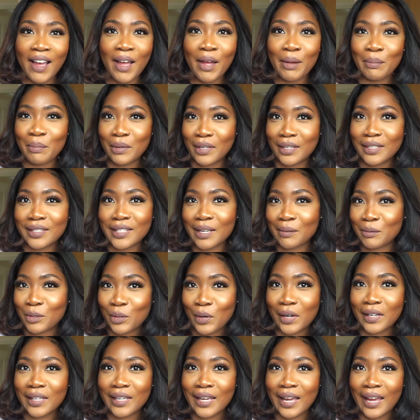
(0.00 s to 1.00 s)
because I'm
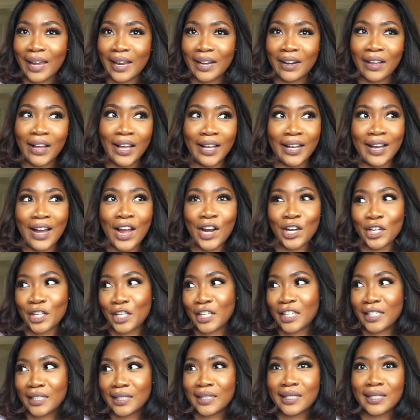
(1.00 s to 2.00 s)
28, like, I kind of
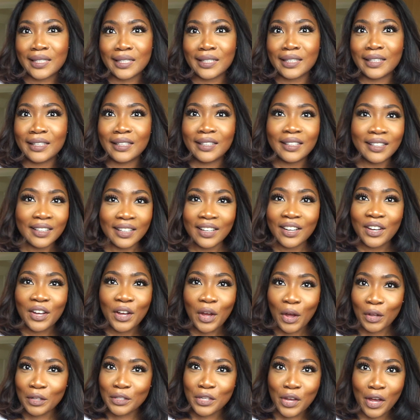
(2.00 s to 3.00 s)
need to,
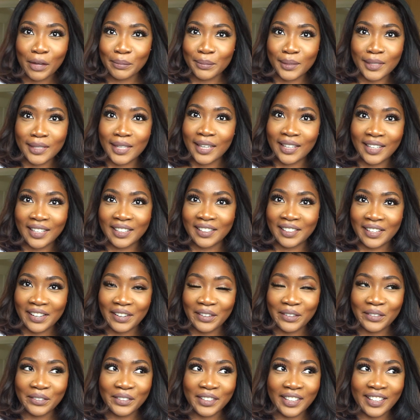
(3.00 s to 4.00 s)
time's ticking
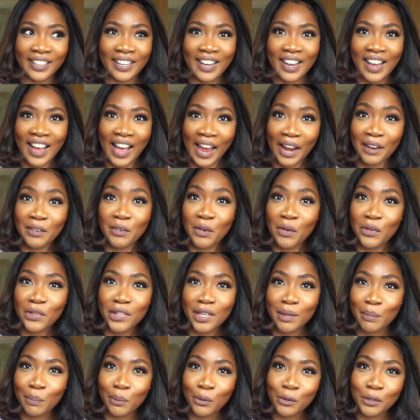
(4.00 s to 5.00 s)
now, like, I know the
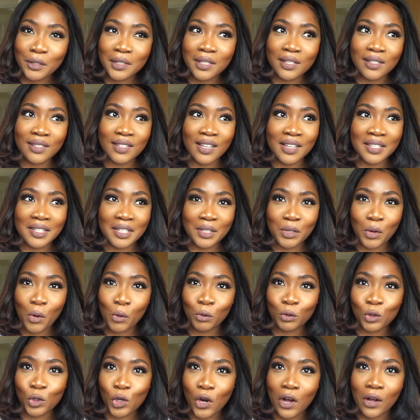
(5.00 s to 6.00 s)
importance, there's this
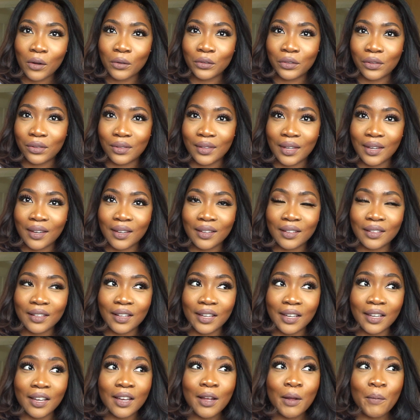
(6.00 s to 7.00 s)
whole child thing,
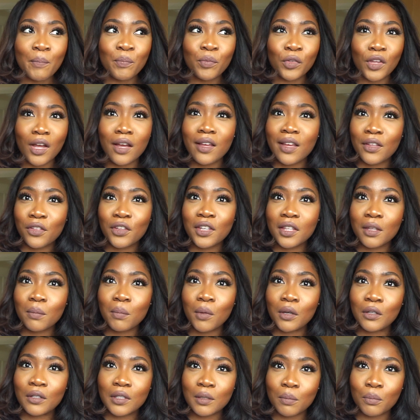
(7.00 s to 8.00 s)
like, I think the
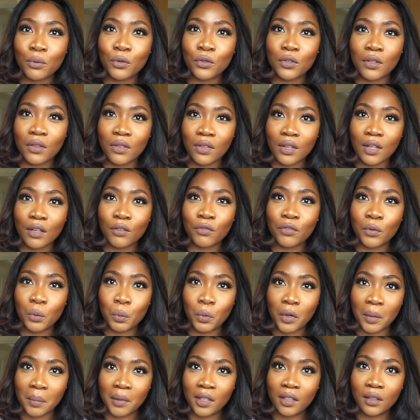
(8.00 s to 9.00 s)
most important thing for
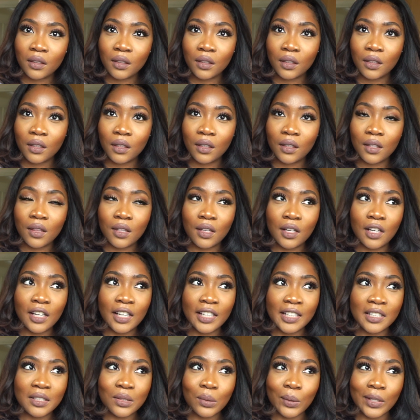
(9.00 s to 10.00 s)
women in their
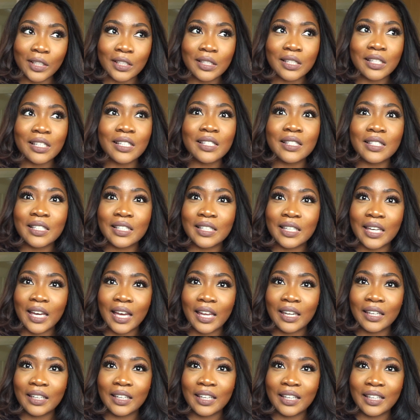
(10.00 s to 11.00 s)
late 20s,
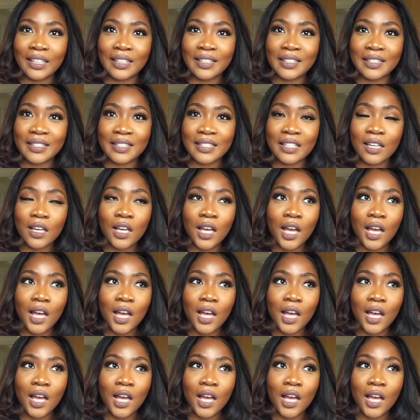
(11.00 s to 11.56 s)
again, is,